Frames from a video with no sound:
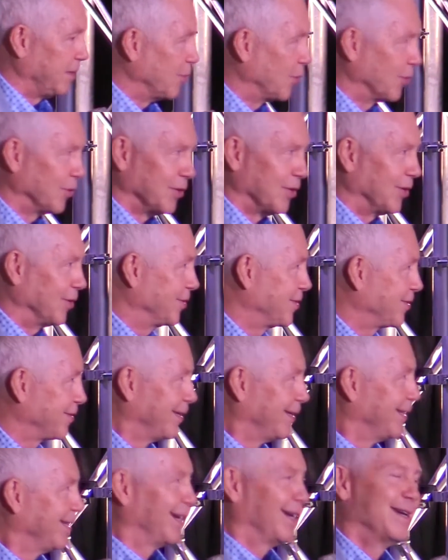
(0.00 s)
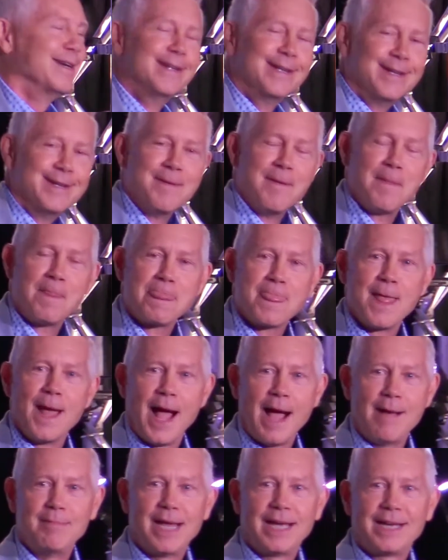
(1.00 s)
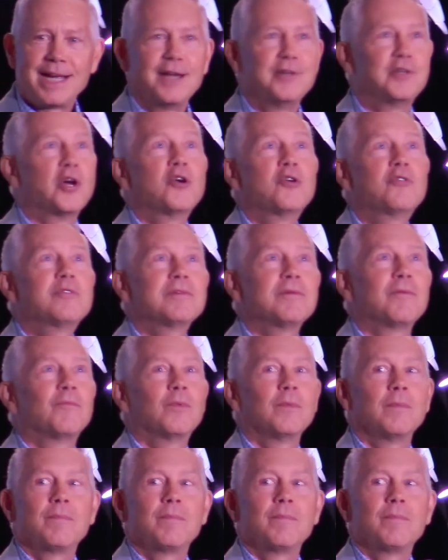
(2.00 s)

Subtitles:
any more of those." I'm like, "I don't?"